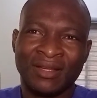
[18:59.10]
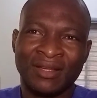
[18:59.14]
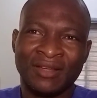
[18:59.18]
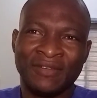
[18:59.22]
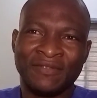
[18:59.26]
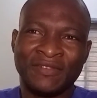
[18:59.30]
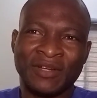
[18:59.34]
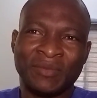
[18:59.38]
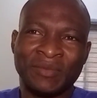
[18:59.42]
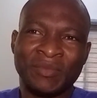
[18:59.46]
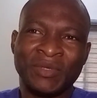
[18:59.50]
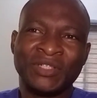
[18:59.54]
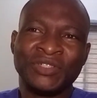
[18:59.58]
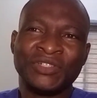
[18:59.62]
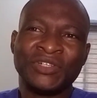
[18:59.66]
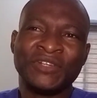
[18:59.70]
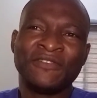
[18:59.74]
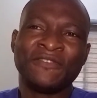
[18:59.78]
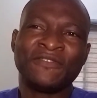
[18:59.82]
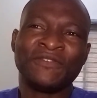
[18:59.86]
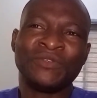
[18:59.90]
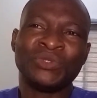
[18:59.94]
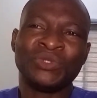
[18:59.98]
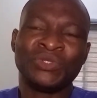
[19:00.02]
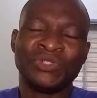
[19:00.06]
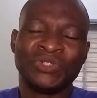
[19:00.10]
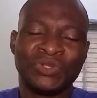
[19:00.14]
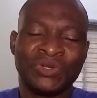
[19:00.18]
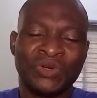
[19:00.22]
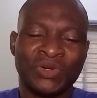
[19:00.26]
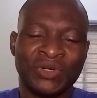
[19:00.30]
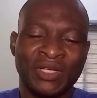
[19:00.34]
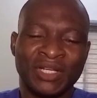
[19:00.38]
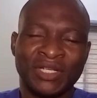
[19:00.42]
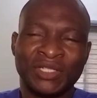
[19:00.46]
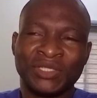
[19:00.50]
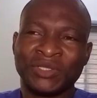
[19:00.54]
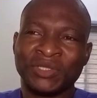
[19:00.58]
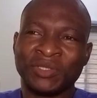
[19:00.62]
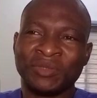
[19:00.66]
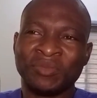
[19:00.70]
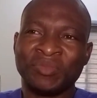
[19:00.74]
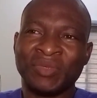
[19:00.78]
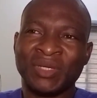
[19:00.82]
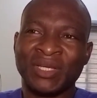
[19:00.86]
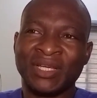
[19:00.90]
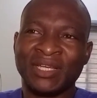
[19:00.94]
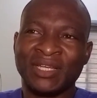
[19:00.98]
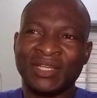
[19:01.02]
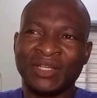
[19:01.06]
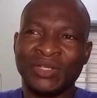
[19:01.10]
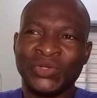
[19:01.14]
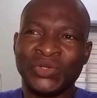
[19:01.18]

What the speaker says: Inflammatory fluid collection may